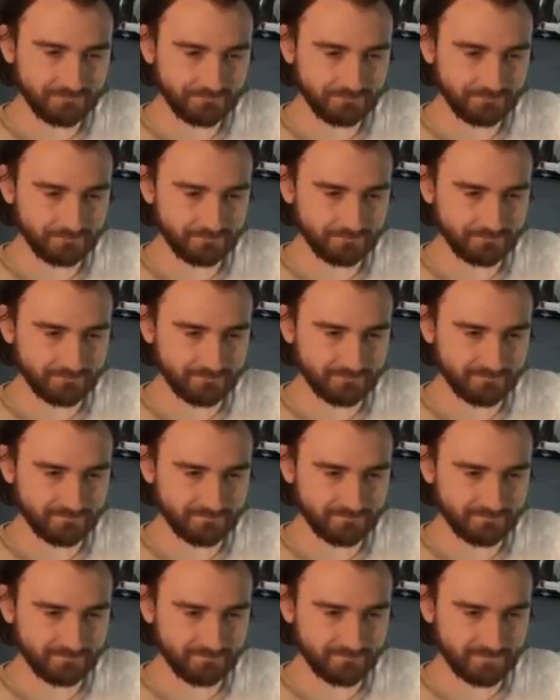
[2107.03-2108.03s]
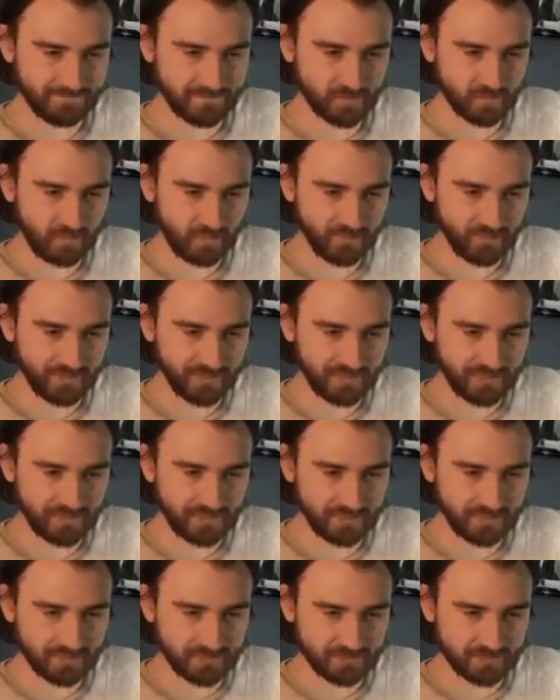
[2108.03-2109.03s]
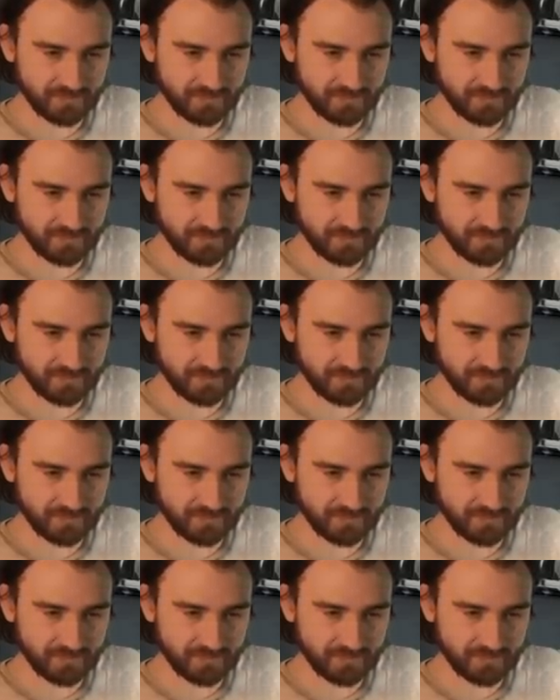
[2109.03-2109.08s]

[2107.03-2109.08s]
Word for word: Mm. Well, we're gonna...